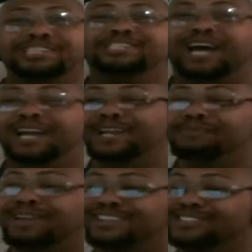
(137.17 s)
excited
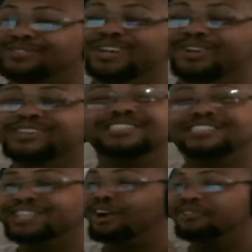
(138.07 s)
about this video because
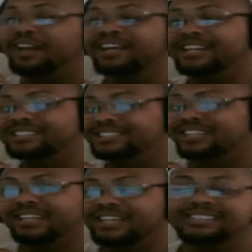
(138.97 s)
it's already, it's
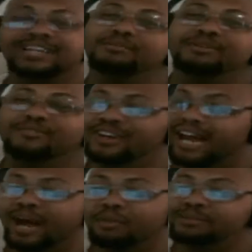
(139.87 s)
good. It's gonna be funny.
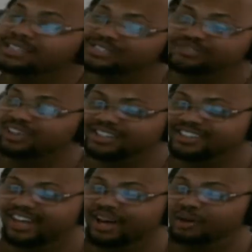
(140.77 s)
I hope it gets funny.
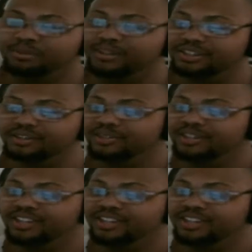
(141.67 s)
I hope it does.